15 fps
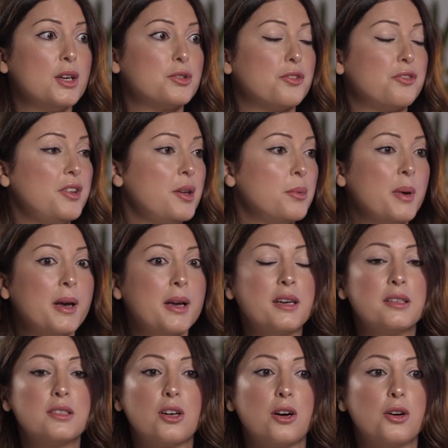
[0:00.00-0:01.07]
so
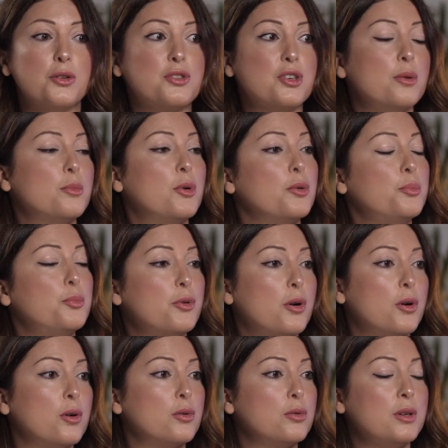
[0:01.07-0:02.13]
females are usually more
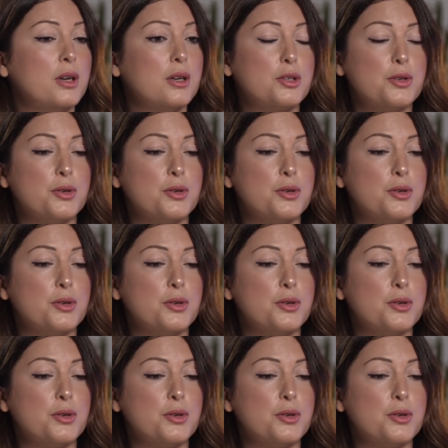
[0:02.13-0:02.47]
prone